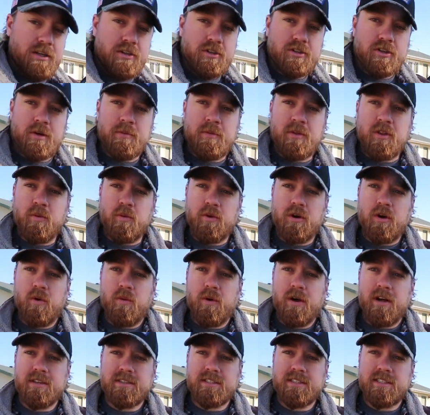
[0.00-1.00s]
trim on the wheel
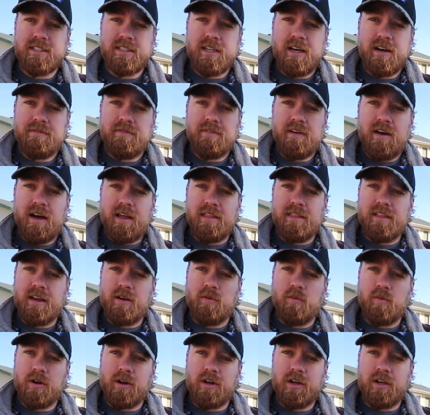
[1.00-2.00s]
wells and stuff. I
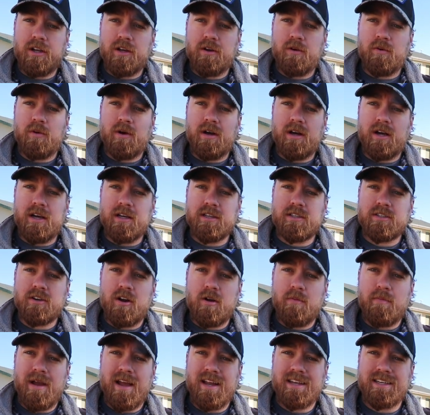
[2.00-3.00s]
think we're going to
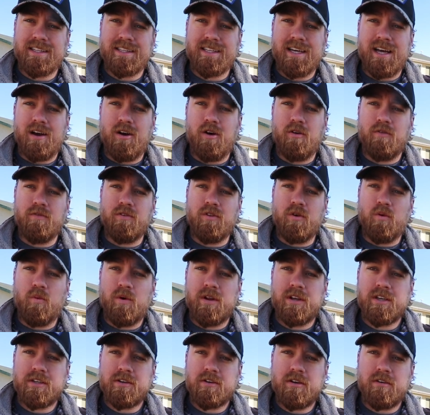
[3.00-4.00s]
start painting that over the
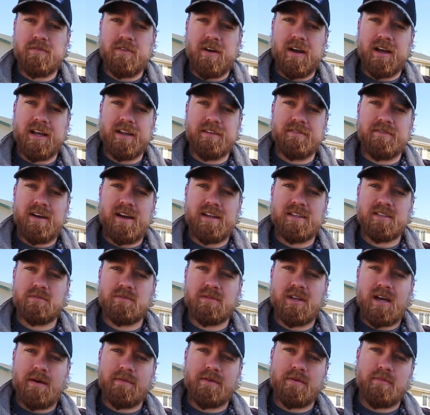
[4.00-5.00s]
winter if I can find
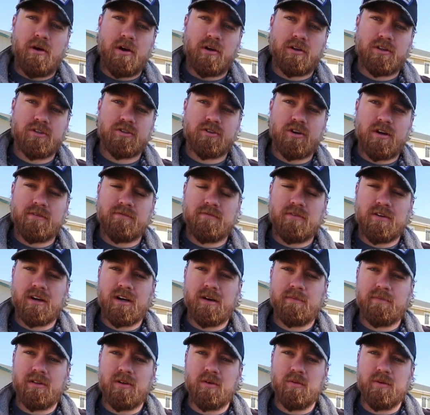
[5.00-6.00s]
some time to park the truck for a
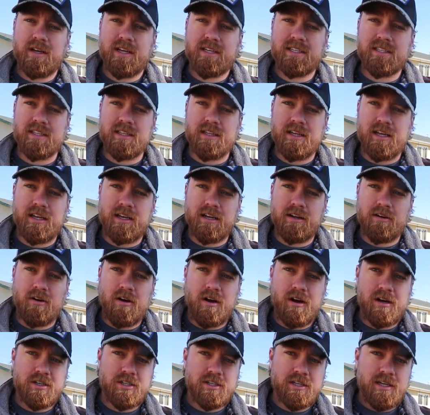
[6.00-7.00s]
couple of weeks in the heated
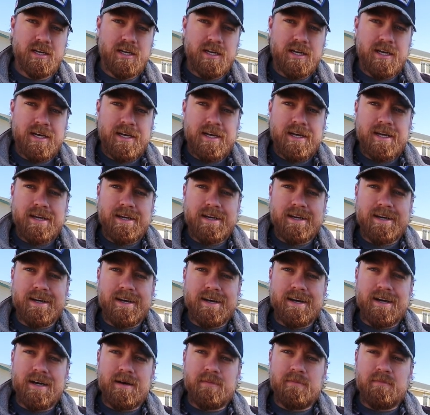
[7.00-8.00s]
garage.
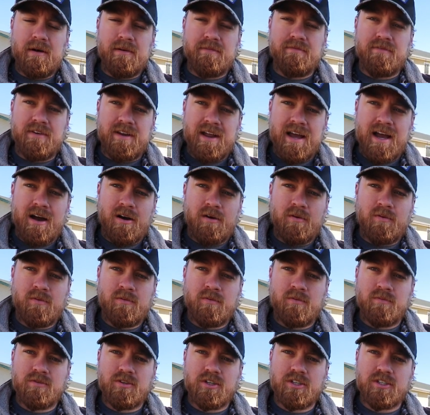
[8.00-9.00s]
But for now,
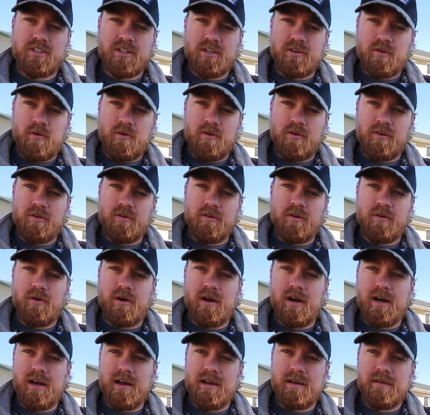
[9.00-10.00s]
just in order
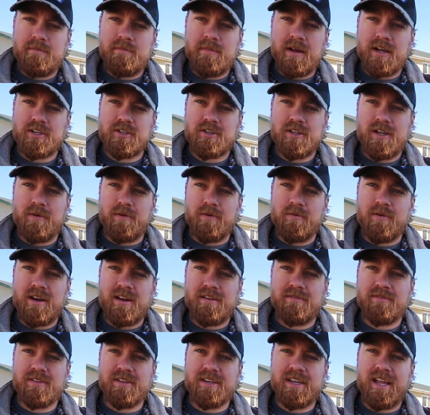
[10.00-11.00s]
to make sure that we're
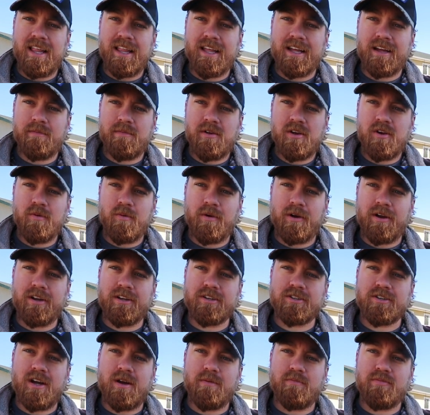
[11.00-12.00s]
ready for the daily commute, we're going
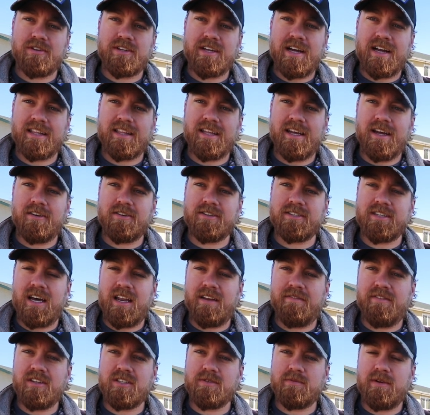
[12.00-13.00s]
to try and protect the
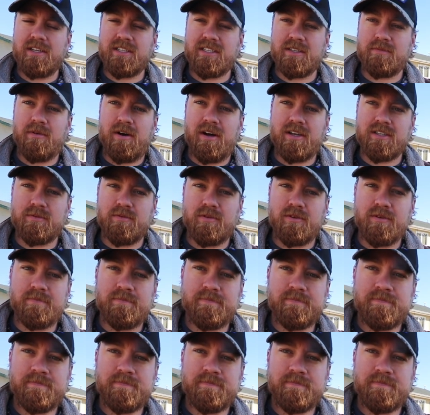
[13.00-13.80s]
underside of it as best as possible.